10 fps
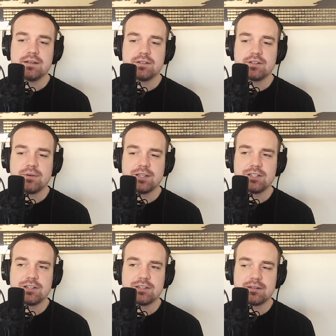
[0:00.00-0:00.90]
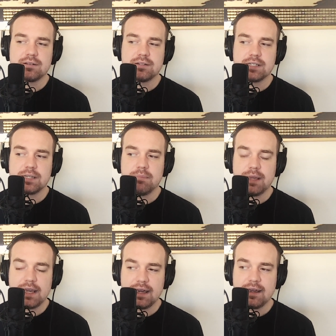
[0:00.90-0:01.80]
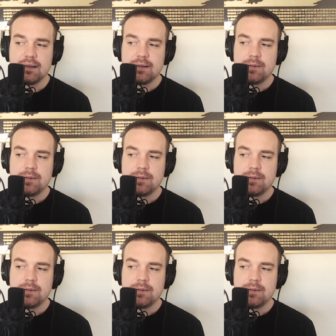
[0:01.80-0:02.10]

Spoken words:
so it's just, to me,